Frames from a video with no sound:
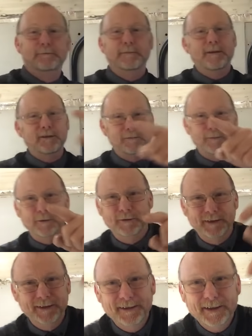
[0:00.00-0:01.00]
Most
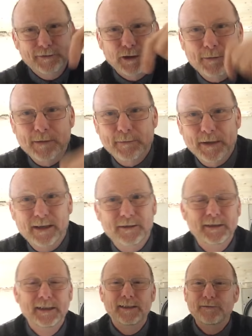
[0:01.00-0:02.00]
importantly, leave a comment below
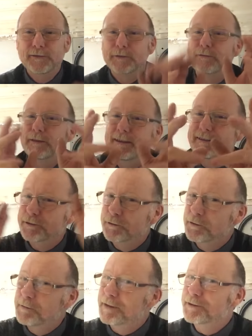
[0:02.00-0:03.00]
feel free to
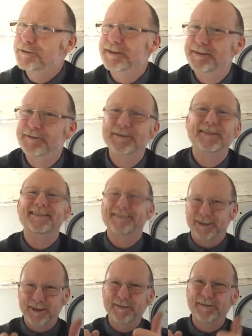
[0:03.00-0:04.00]
talk among yourselves
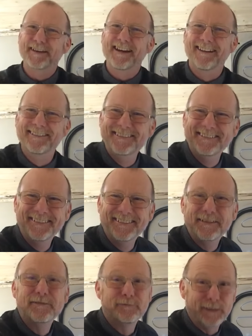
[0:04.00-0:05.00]
for half an hour.
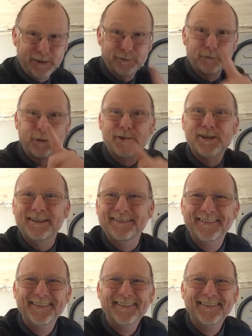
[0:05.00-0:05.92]
Thanks for watching.